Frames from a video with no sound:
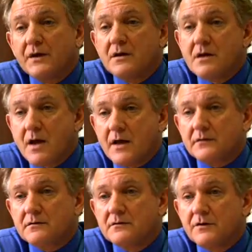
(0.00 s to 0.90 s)
can
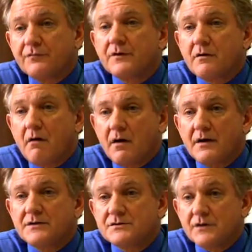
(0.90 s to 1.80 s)
get different
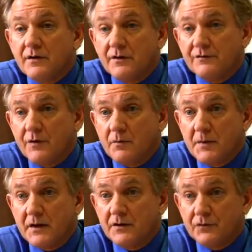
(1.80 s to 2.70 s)
kinds of
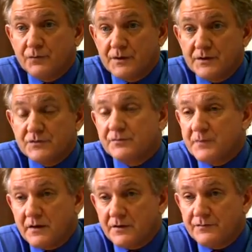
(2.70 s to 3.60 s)
omega-3s
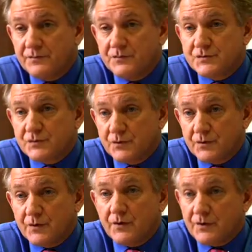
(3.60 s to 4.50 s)
from the health food
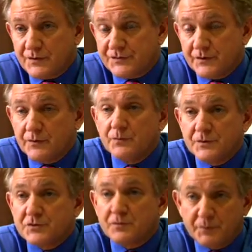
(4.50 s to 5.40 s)
store also,
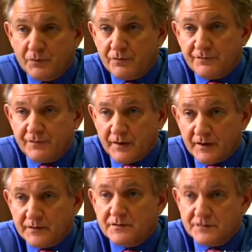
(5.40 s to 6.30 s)
which are
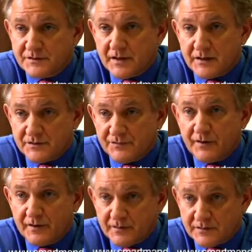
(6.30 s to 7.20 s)
purified to
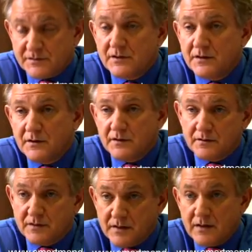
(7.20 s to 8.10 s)
satisfy this
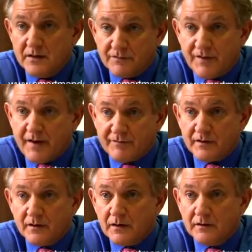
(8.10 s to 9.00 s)
need of
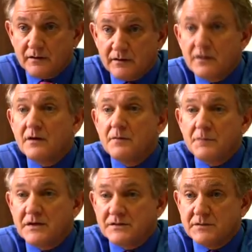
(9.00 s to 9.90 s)
having a
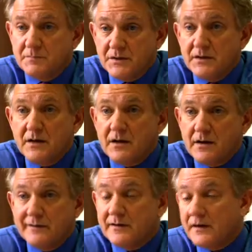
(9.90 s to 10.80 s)
PCB
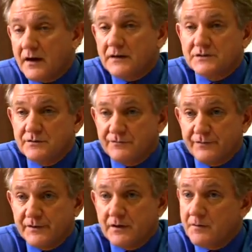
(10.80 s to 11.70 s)

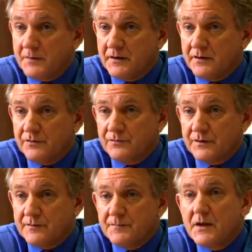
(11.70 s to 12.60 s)
dioxin-free
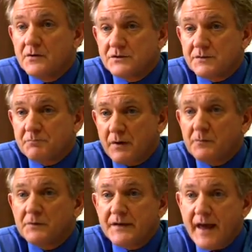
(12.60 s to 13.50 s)
omega-3. You should
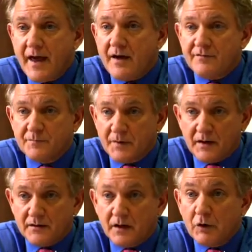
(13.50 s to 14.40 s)
probably have
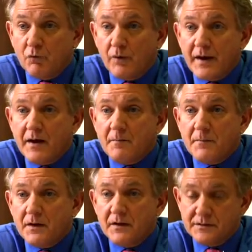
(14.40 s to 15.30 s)
about a
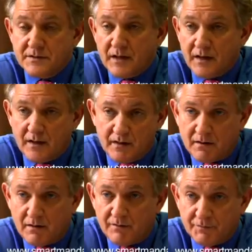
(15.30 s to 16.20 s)
gram a
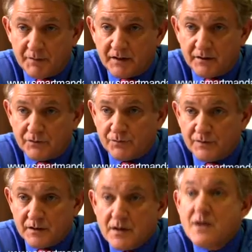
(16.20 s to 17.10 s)
day of
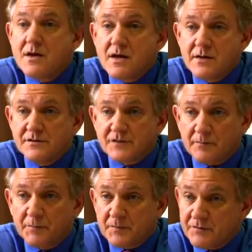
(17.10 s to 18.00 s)
omega-3 in
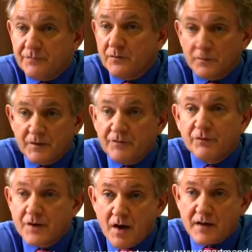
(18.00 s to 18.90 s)
supplement form if
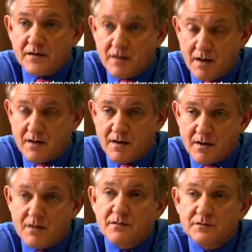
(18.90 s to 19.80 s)
we're not
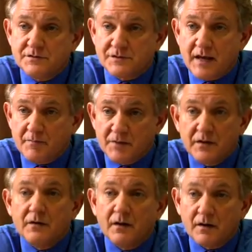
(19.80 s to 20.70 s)
getting
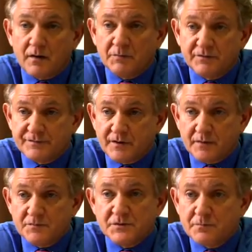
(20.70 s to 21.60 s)
salmon a couple of
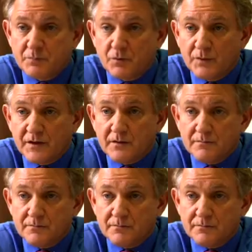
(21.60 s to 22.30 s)
times per week.